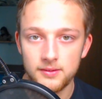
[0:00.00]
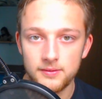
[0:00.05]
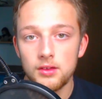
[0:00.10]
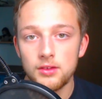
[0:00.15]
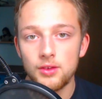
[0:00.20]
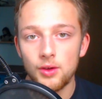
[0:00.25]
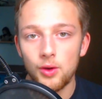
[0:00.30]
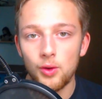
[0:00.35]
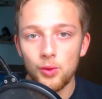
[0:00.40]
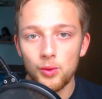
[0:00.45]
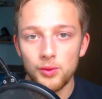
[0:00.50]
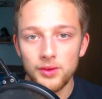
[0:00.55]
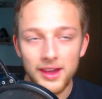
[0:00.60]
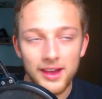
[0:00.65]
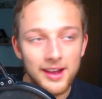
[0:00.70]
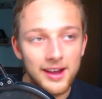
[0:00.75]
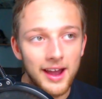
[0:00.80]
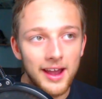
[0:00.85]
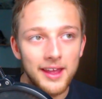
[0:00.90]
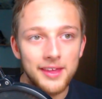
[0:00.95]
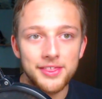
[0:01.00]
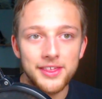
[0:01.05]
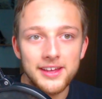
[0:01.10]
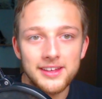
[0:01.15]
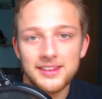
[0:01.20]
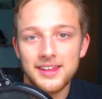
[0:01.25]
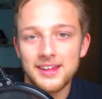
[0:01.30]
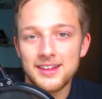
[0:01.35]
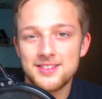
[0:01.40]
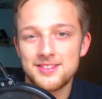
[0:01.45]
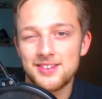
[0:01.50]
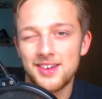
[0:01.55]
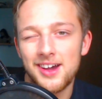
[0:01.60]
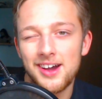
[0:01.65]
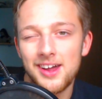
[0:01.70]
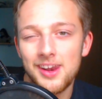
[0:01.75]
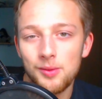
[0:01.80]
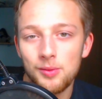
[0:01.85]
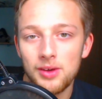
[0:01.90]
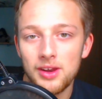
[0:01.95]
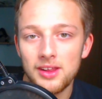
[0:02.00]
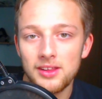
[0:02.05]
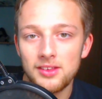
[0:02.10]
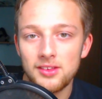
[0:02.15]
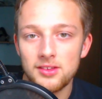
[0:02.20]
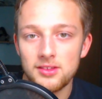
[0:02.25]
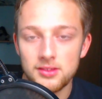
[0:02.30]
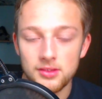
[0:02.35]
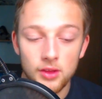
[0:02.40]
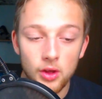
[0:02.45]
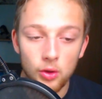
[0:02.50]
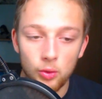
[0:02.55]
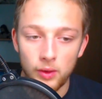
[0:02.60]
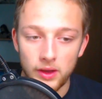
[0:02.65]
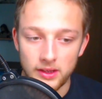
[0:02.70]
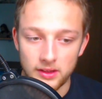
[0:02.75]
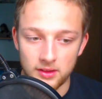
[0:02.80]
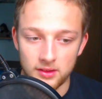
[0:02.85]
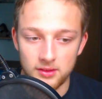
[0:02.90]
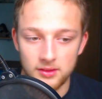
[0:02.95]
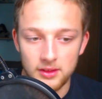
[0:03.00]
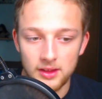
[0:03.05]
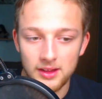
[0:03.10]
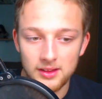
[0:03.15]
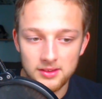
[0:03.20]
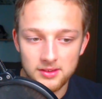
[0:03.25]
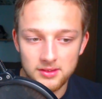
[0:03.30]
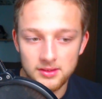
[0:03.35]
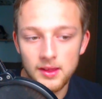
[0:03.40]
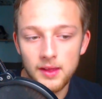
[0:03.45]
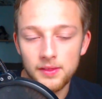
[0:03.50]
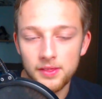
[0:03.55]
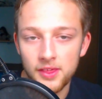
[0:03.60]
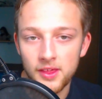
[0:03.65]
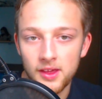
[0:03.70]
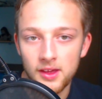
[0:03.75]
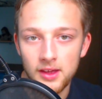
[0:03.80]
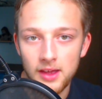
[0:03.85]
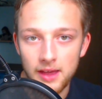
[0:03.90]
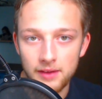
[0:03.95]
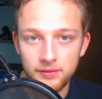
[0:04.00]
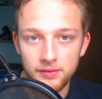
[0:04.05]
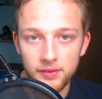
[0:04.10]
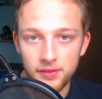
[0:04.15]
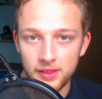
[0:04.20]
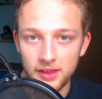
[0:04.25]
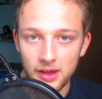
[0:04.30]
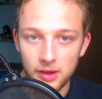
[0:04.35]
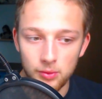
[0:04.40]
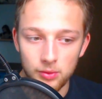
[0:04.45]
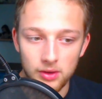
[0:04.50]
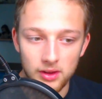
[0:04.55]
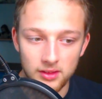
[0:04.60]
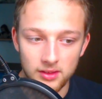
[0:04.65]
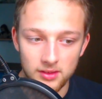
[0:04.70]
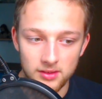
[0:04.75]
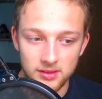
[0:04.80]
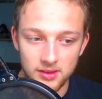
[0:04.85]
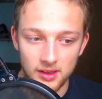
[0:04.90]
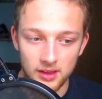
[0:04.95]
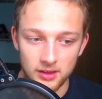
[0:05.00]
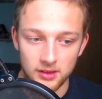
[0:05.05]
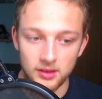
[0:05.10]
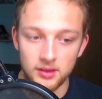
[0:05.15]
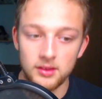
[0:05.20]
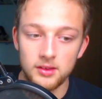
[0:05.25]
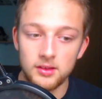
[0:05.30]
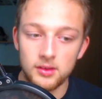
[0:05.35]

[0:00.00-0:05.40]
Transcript: So yeah, I think that's all I wanted to say. No wait, that's not everything I wanted to say.